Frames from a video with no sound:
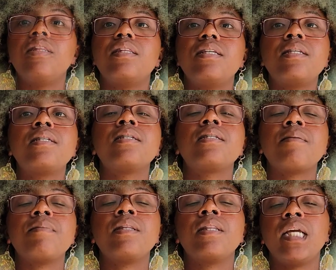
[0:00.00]
This is
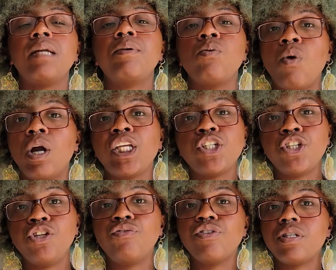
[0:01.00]
something that they had been wanting to
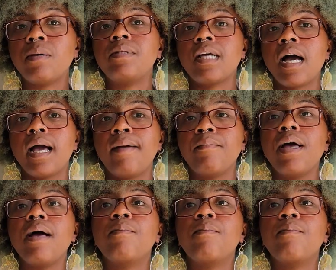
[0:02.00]
do for some time,